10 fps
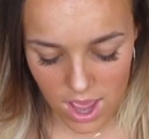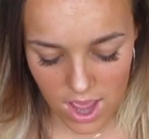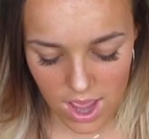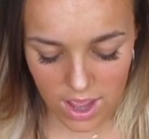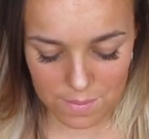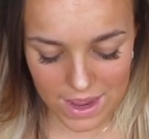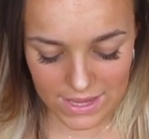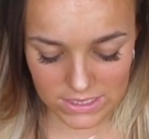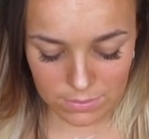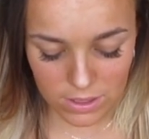my
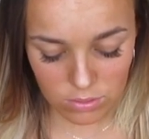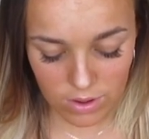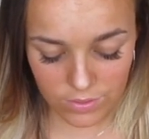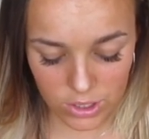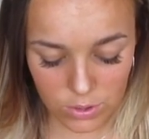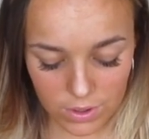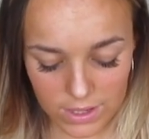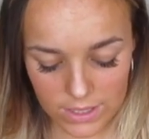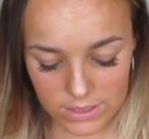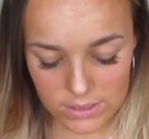estimated revenue
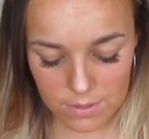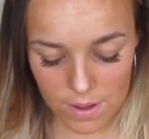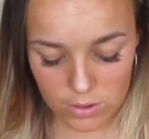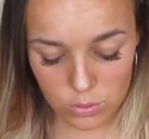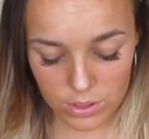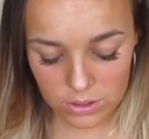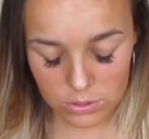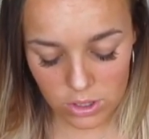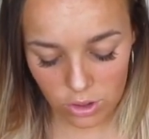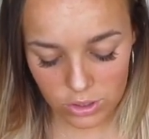is about
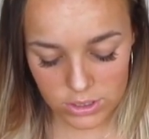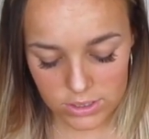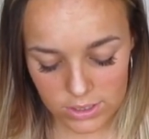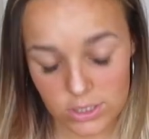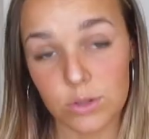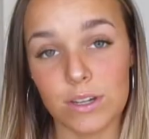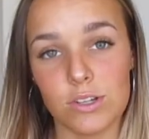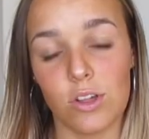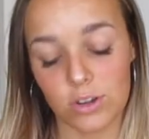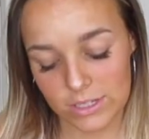$23. It's
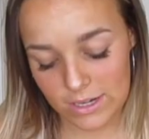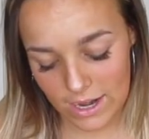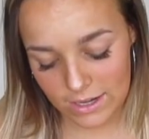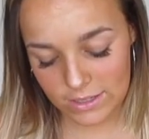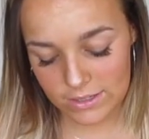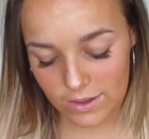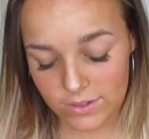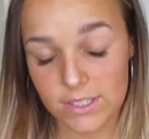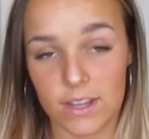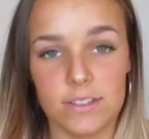
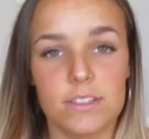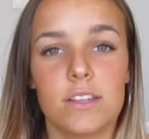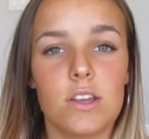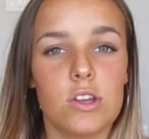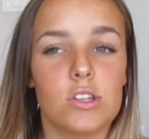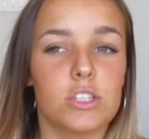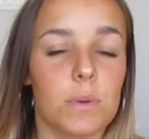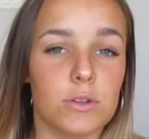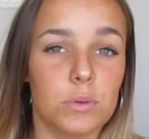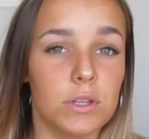$22.97, so
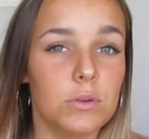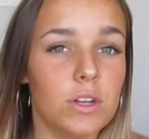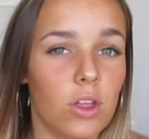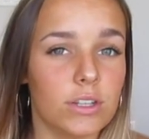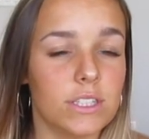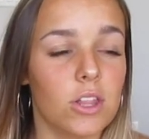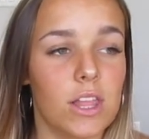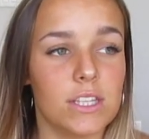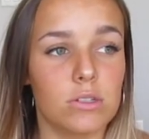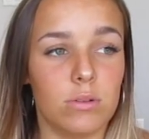about $23 in the
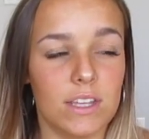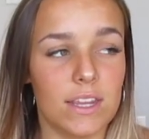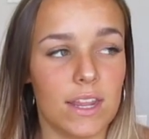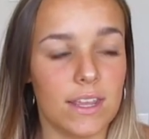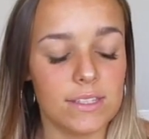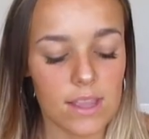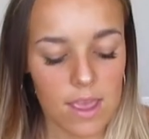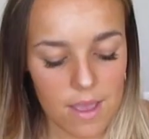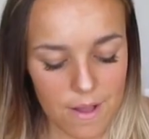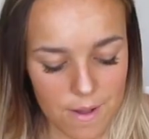last 28 days.
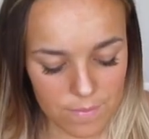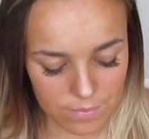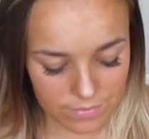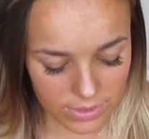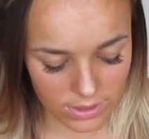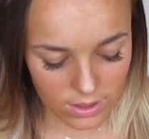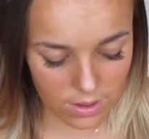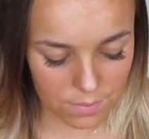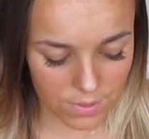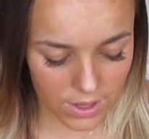
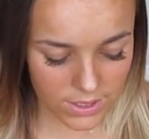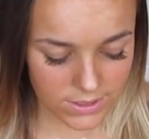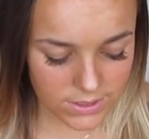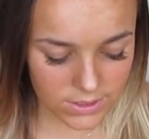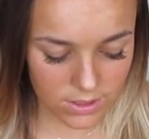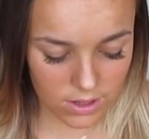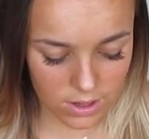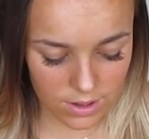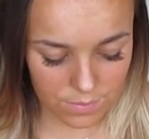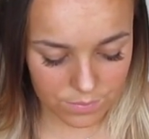But
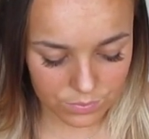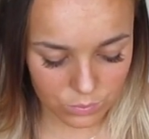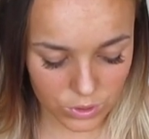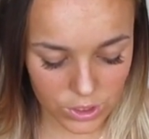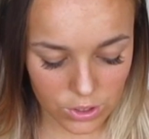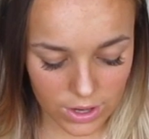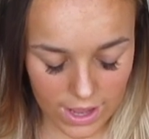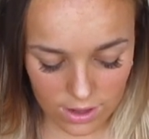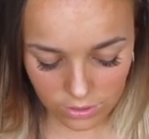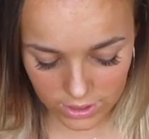we're gonna go to
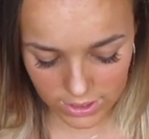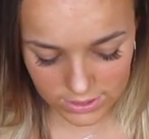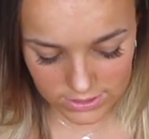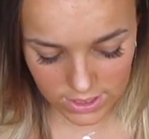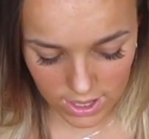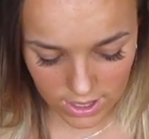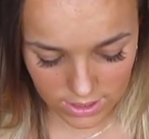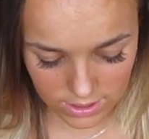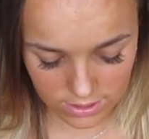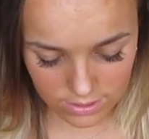analytics,
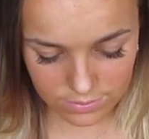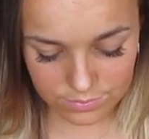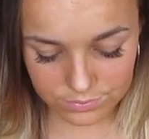and